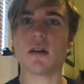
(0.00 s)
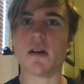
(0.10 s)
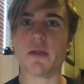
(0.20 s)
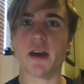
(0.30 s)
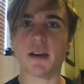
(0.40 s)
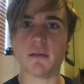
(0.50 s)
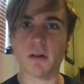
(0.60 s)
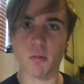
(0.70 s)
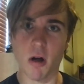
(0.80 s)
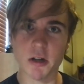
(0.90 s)
Thank you for
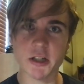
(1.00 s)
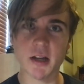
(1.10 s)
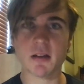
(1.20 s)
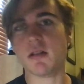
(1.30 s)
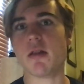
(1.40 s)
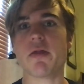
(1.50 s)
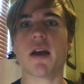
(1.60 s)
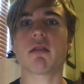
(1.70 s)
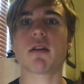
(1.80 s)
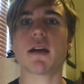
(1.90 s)
watching.
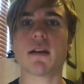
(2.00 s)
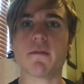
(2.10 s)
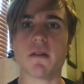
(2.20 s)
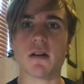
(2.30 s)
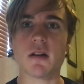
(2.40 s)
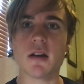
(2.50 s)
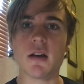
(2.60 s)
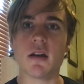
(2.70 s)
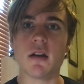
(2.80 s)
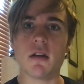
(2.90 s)
Thanks again for
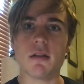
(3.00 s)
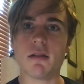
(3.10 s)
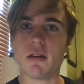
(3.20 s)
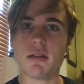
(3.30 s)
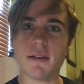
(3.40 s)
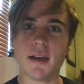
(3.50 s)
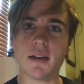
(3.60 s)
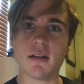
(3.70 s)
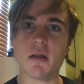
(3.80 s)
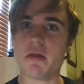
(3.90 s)

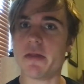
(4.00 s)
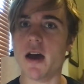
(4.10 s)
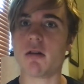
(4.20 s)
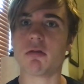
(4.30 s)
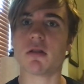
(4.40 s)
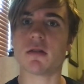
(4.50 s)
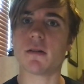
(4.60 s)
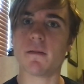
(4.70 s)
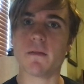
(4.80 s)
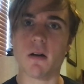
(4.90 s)
16,000
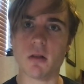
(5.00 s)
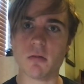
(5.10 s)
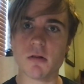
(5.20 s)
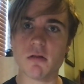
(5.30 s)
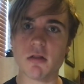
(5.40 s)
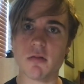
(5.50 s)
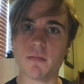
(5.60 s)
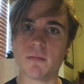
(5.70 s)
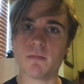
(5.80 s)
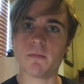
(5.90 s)
followers.
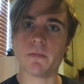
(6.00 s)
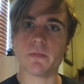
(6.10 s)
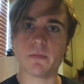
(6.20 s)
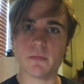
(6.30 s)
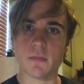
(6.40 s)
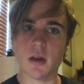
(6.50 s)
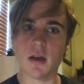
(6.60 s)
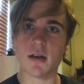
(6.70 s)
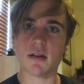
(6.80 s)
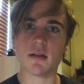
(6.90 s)

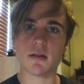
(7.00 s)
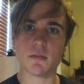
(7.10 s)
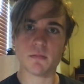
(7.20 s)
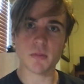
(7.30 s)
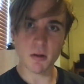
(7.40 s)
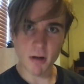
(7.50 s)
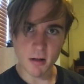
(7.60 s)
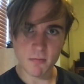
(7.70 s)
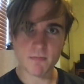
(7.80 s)
And be well.